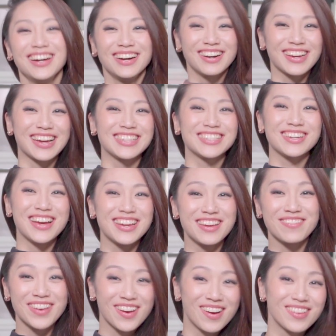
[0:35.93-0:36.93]
Okay, so
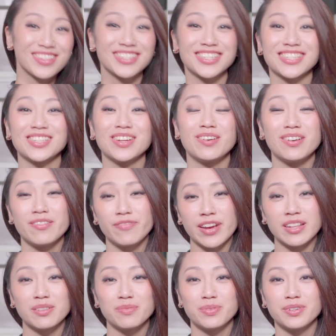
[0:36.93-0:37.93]
anyway, all this is not
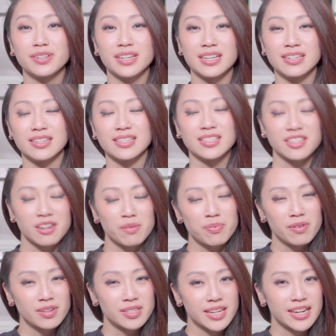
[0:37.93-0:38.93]
available in the
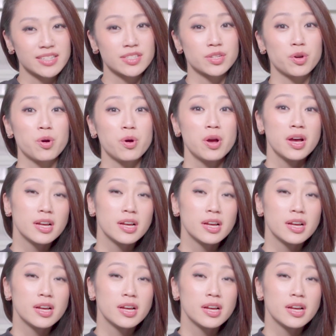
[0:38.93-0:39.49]
Singapore Daiso,